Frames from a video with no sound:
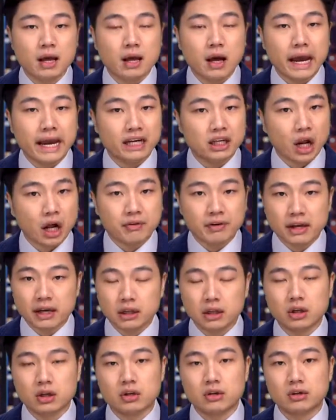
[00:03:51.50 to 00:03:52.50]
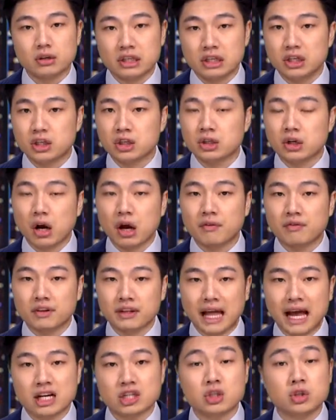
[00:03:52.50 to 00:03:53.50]
Adolf Hitler, leader of the
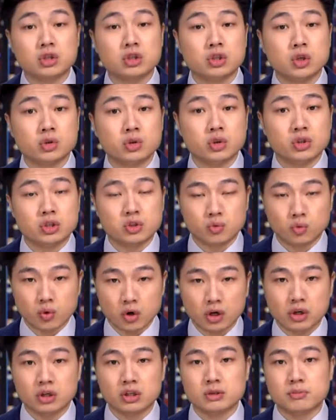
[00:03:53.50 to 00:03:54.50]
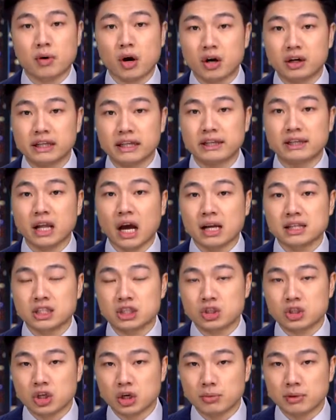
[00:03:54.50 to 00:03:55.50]
National Socialist Workers' Party in Nazi
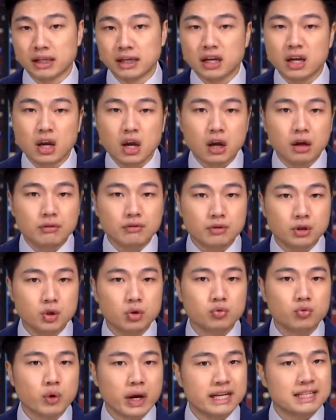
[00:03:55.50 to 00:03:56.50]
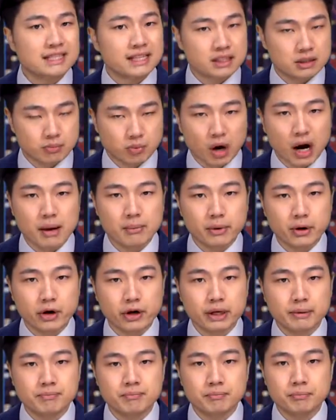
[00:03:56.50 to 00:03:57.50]
Germany, viewed race as
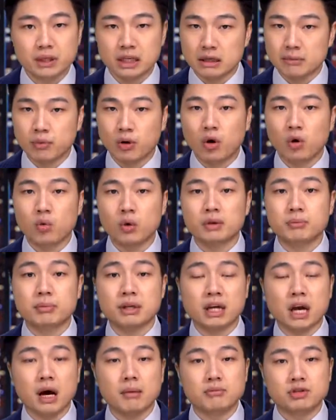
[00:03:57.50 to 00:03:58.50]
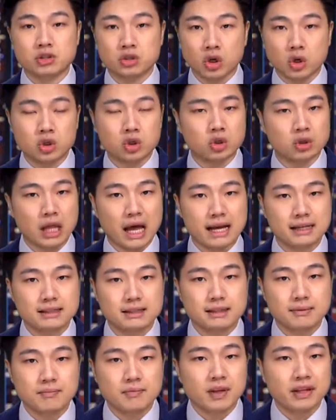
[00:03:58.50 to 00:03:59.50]
primary. People would become
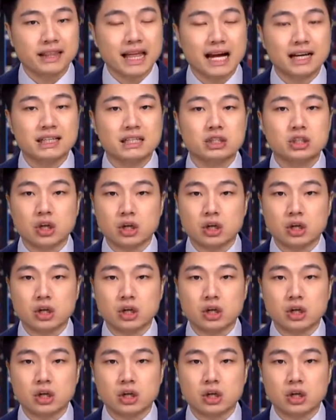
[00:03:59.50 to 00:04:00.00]
socialized, that is,